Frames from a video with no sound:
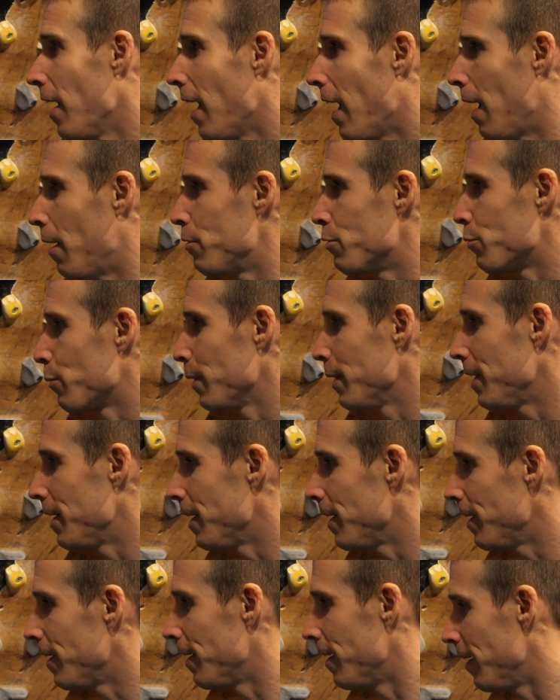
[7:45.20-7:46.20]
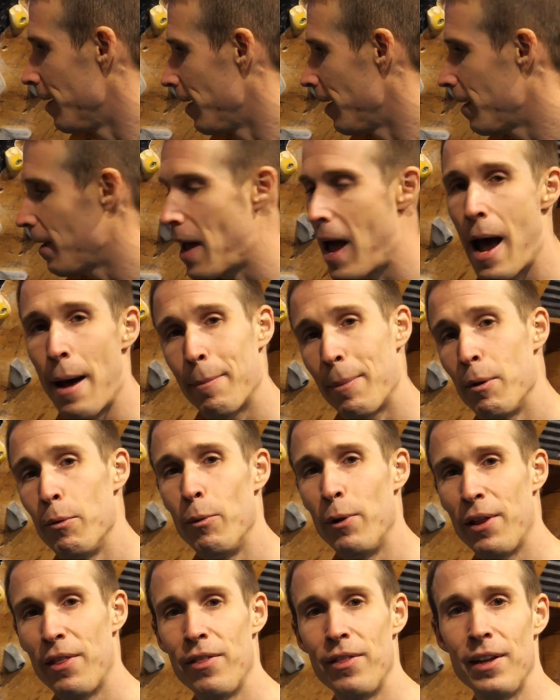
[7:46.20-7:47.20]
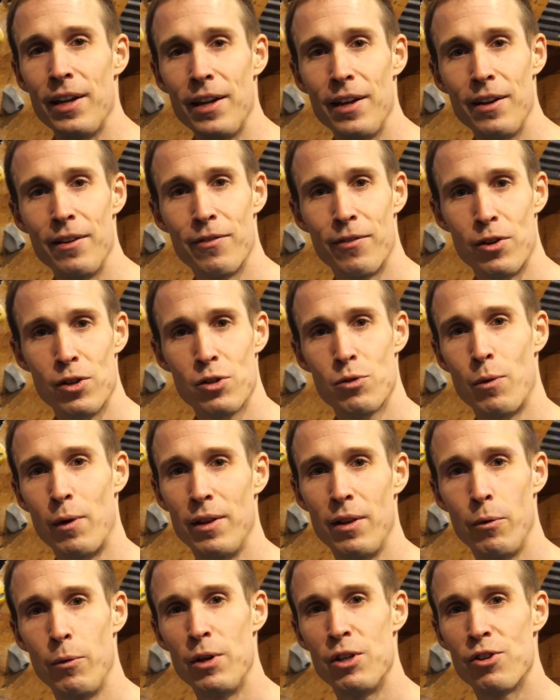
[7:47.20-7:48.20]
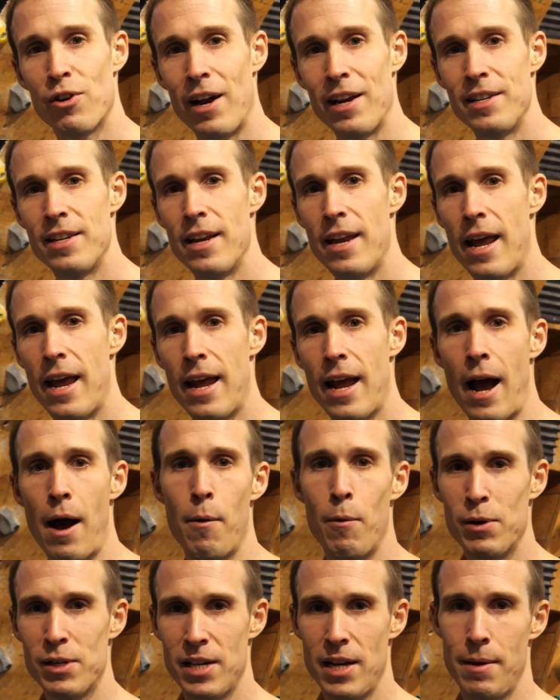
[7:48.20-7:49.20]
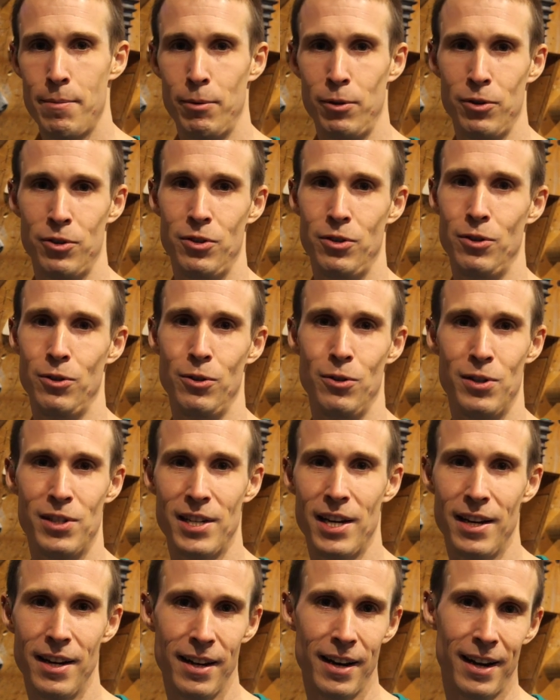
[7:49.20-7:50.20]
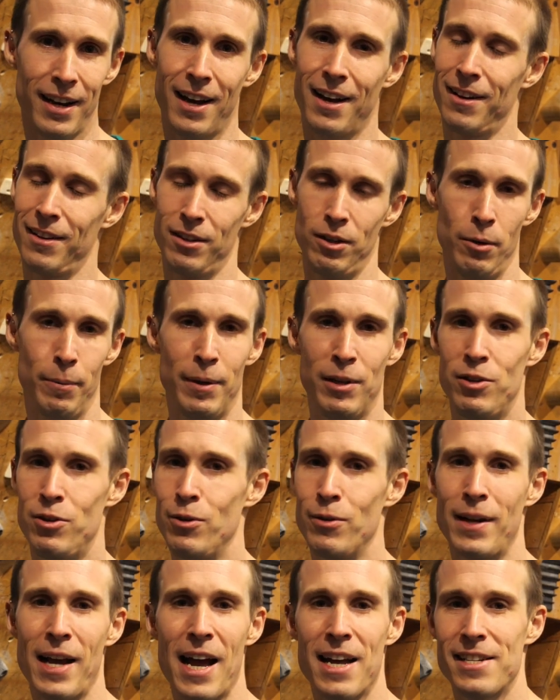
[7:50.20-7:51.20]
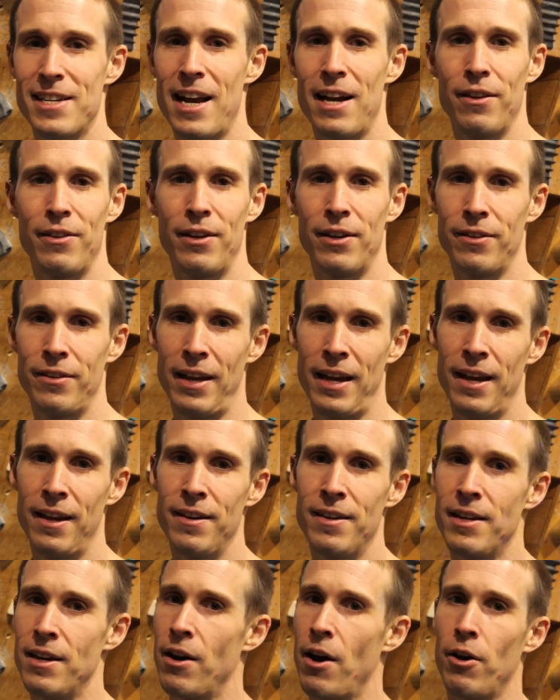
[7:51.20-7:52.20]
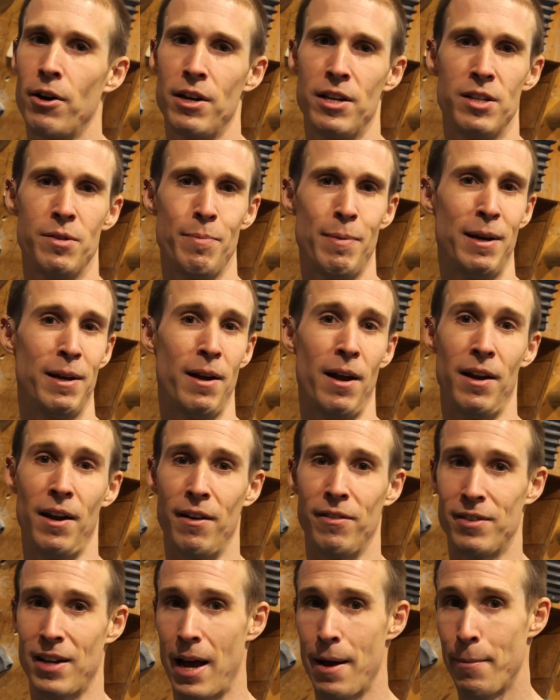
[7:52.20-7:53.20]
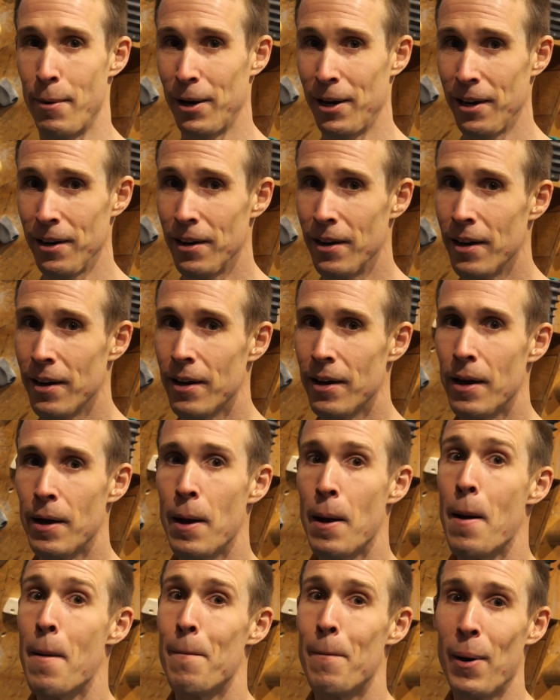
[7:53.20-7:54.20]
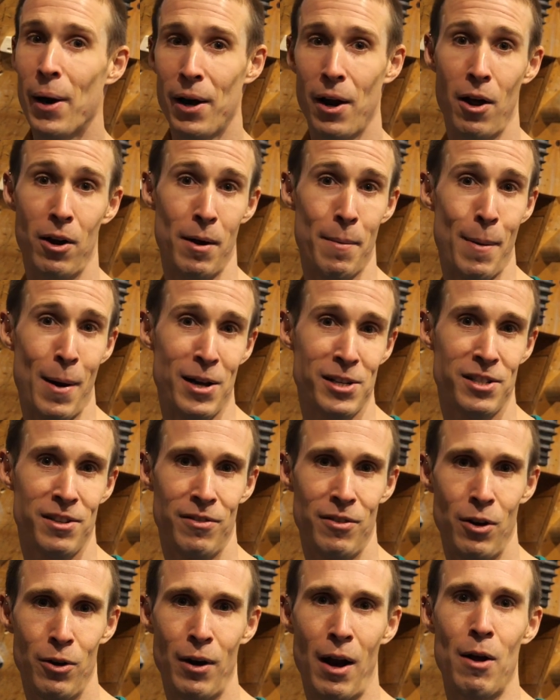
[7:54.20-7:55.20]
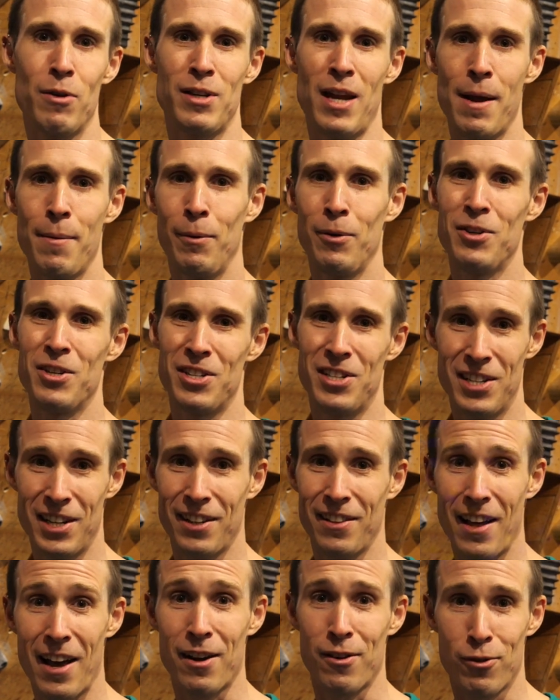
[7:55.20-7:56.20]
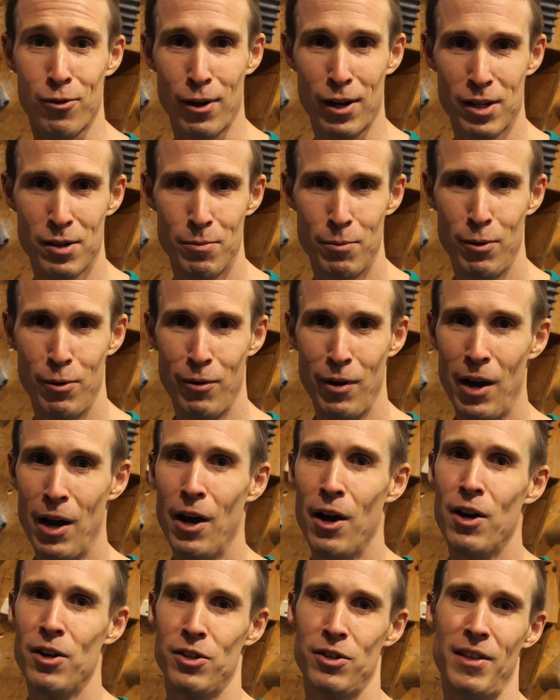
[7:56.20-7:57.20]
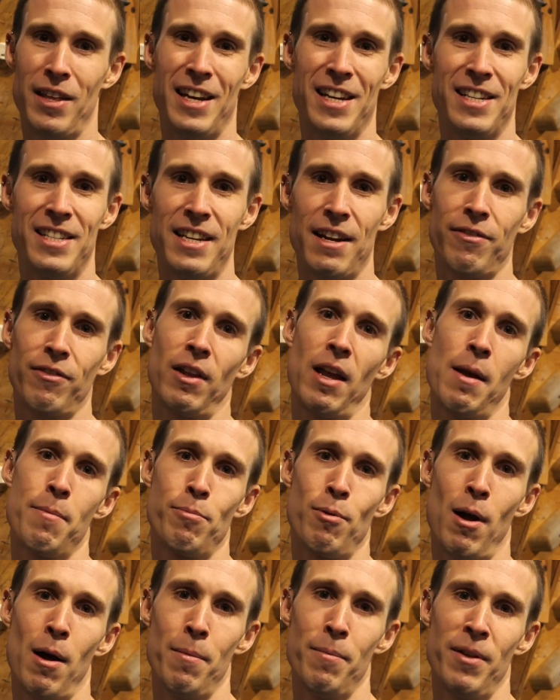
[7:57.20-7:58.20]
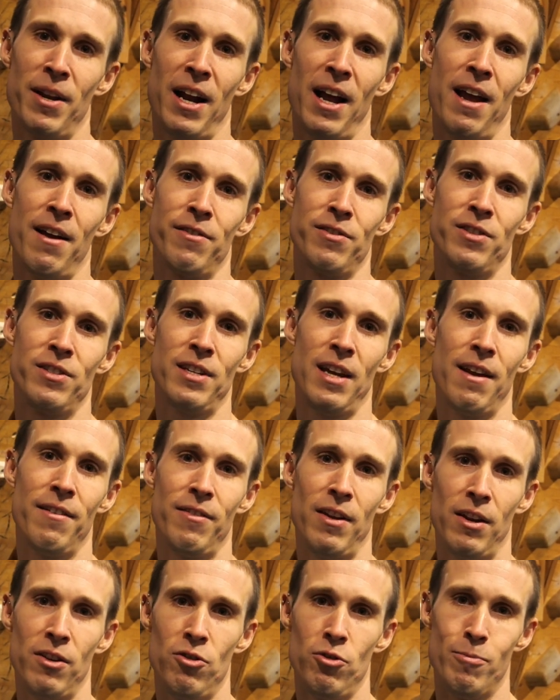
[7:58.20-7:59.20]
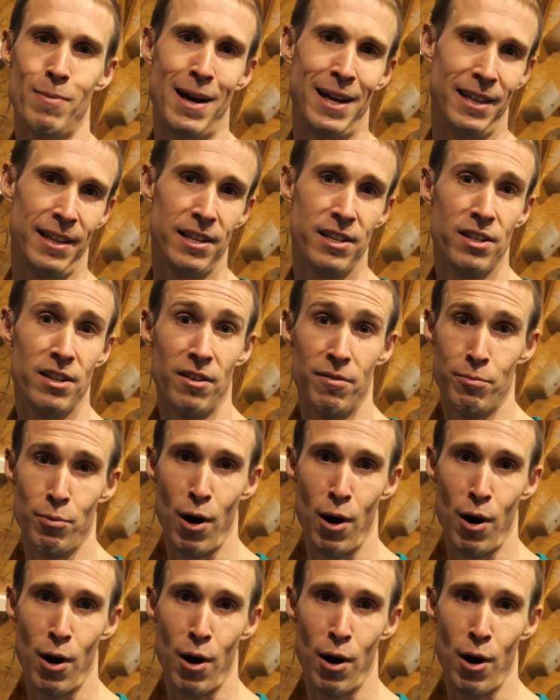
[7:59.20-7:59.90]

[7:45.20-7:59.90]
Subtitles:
I was really happy with the first one that we tried today. I wasn't able to send it. I got a little bit too gassed out there at the end and I already spent enough time on it. But on a positive note, I was able to stick that crux move, so that is definitely a problem that I have saved into my list of